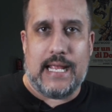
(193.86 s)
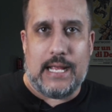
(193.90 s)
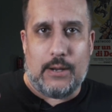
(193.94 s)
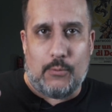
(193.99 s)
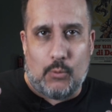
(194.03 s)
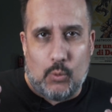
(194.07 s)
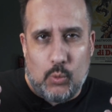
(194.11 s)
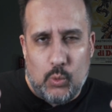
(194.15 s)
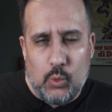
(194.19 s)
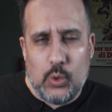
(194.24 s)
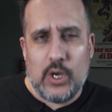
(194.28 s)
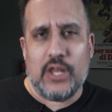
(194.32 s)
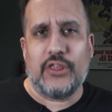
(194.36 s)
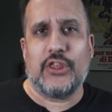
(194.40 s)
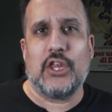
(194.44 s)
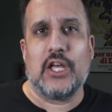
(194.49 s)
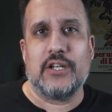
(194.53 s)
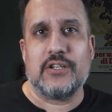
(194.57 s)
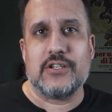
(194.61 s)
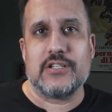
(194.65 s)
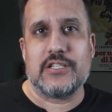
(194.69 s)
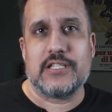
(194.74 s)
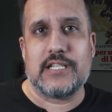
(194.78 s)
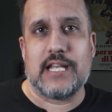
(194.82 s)
with
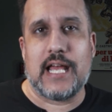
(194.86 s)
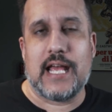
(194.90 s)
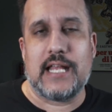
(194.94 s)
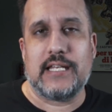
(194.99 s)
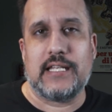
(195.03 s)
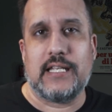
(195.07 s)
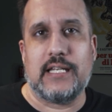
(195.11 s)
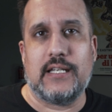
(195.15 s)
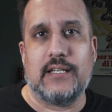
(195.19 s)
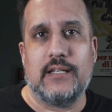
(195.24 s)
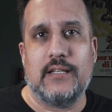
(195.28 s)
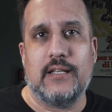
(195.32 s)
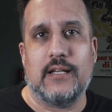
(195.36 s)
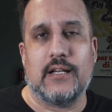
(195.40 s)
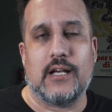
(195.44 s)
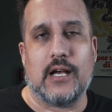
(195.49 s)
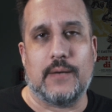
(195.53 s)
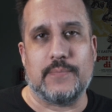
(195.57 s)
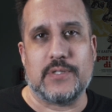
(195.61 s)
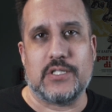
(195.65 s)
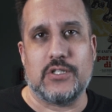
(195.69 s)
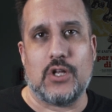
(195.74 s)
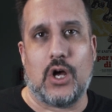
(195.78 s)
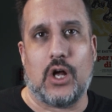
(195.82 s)
understanding
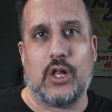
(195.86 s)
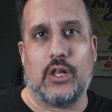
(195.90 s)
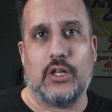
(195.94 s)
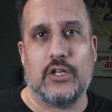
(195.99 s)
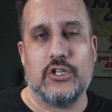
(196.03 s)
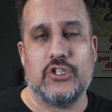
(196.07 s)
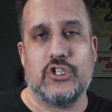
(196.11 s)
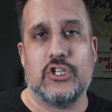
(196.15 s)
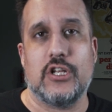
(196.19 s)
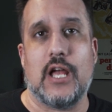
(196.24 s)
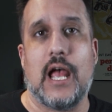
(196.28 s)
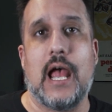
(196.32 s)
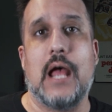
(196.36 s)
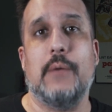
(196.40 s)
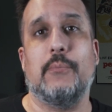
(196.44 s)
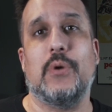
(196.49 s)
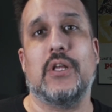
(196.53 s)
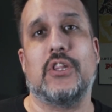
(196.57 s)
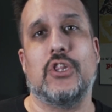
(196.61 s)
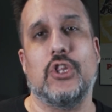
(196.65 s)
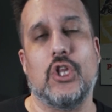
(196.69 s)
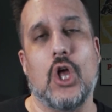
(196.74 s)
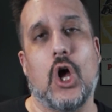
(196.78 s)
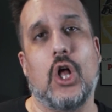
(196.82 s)
comes knowledge, and
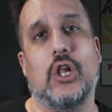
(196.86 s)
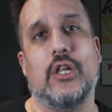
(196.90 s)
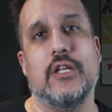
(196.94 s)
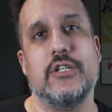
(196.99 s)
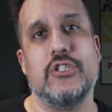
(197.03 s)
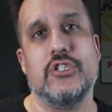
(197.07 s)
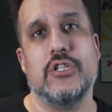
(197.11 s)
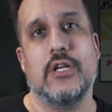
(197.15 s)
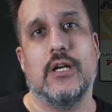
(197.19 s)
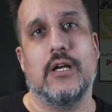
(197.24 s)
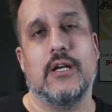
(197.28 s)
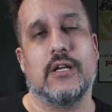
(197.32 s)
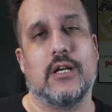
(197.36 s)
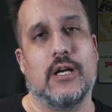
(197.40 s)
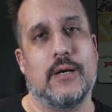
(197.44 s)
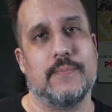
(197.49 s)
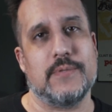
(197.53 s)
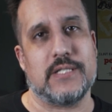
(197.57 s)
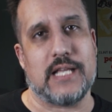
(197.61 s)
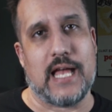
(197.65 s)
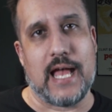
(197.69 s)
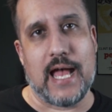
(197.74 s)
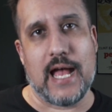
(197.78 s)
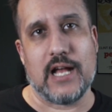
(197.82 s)
with knowledge
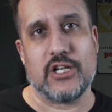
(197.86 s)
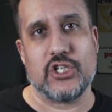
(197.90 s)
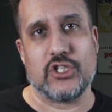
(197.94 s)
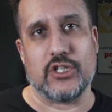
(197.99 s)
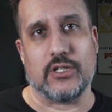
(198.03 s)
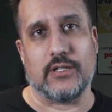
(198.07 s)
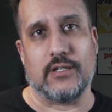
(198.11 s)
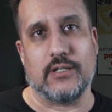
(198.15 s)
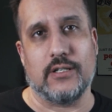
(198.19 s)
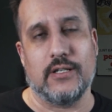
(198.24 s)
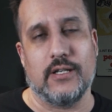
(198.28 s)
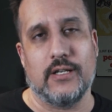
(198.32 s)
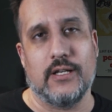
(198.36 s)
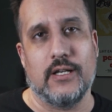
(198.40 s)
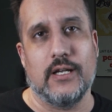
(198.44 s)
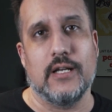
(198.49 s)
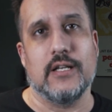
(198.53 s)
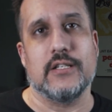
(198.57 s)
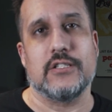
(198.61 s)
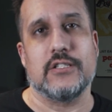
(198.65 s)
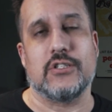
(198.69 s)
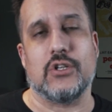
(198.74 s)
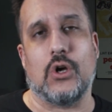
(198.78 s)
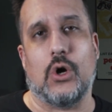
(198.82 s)
comes action.
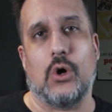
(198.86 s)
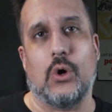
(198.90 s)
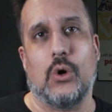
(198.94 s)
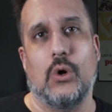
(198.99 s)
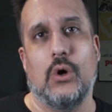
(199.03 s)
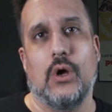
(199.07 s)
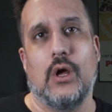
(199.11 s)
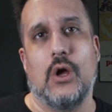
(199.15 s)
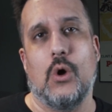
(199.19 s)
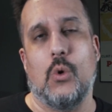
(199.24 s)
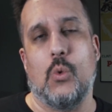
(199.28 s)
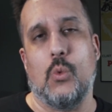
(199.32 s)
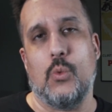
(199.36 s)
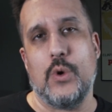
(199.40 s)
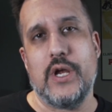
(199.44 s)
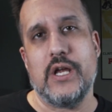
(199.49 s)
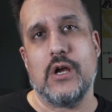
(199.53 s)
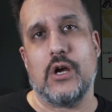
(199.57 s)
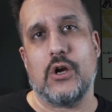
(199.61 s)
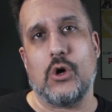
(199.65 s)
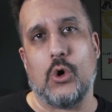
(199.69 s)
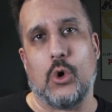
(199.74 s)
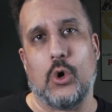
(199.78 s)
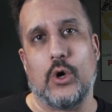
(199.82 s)
So we
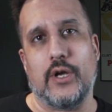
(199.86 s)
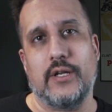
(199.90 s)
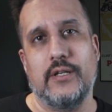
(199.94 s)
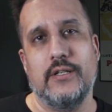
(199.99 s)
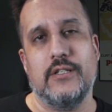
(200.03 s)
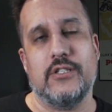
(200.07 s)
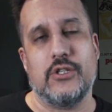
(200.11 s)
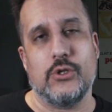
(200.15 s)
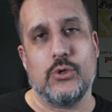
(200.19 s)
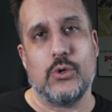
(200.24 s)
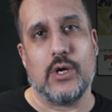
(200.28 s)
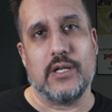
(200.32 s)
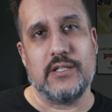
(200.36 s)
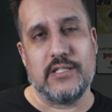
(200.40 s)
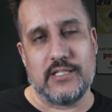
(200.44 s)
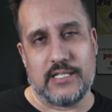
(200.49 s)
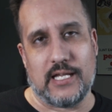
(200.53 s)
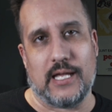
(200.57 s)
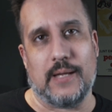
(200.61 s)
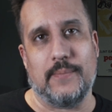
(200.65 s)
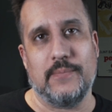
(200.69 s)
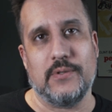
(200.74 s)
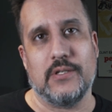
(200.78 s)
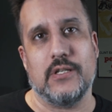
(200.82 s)
are going to
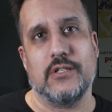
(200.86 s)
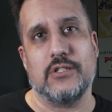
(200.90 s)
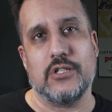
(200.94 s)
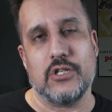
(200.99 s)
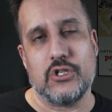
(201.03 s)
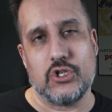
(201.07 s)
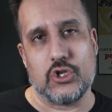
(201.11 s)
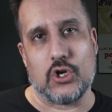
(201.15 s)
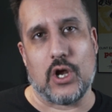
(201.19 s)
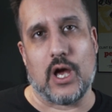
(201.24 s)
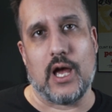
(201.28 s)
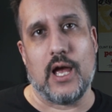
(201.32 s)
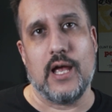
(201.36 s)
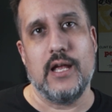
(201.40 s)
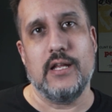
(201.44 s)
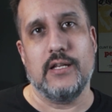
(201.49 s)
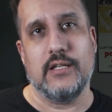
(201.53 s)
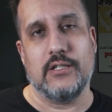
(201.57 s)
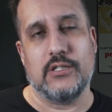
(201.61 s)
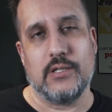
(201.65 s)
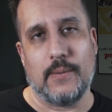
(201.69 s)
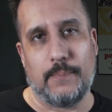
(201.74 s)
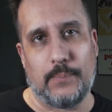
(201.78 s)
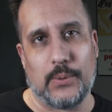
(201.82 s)
attempt to try
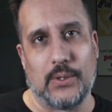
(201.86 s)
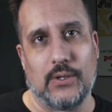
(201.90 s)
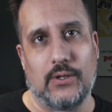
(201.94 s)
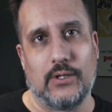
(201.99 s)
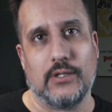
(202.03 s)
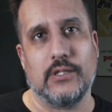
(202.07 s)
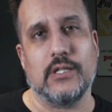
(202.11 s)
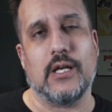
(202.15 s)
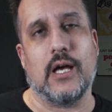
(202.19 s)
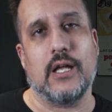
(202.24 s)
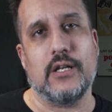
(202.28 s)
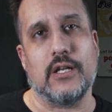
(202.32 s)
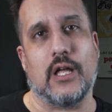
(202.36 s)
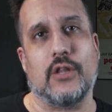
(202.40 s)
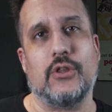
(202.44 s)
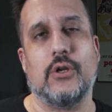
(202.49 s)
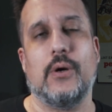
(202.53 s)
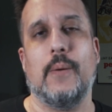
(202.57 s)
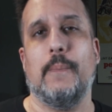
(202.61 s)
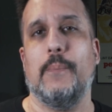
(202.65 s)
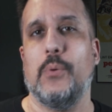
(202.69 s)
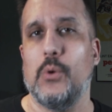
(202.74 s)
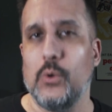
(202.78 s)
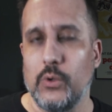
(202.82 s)
to build another
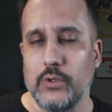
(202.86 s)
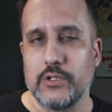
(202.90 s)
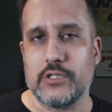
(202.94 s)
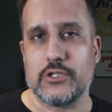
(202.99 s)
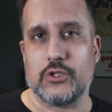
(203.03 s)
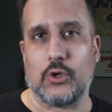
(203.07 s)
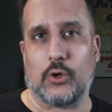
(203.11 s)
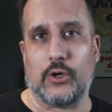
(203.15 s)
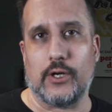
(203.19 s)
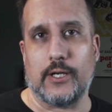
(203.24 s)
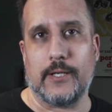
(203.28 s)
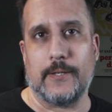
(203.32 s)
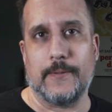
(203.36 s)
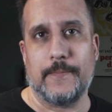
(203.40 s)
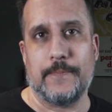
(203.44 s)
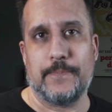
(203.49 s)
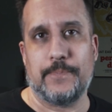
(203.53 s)
pool story.